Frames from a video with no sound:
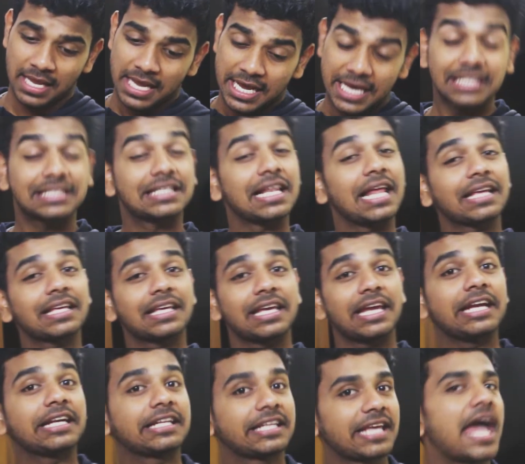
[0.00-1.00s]
It's like
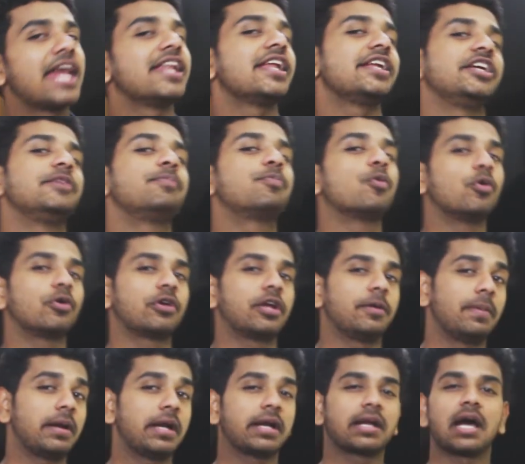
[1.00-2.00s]
it can edit
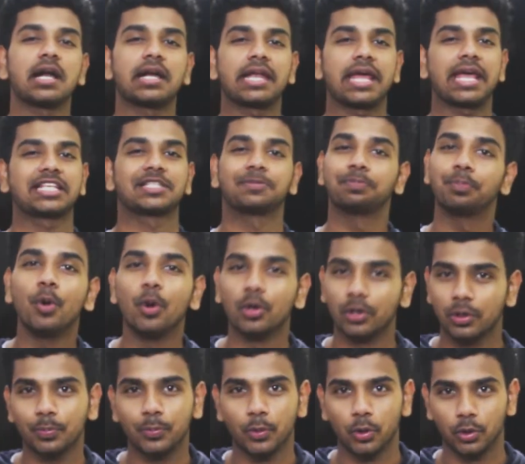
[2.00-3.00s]
portrait, but it can't
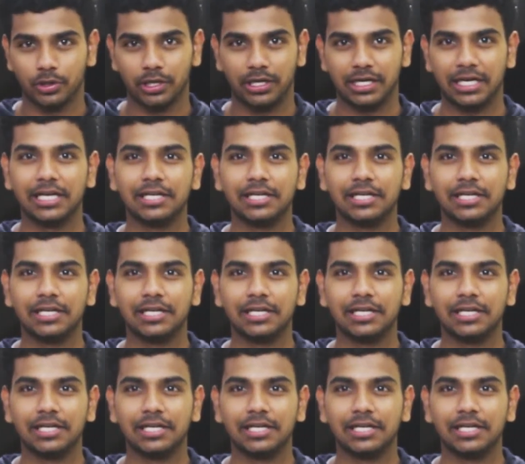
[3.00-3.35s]
export portrait.